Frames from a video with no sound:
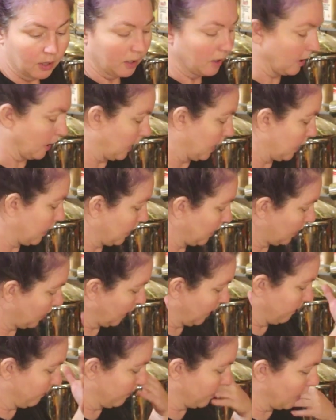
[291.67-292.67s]
Like
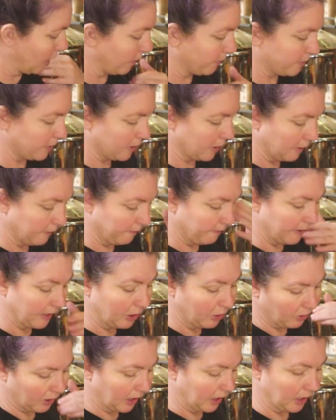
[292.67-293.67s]
um, helps
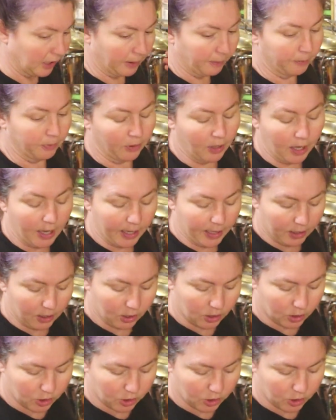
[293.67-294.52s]
invigorate the blood.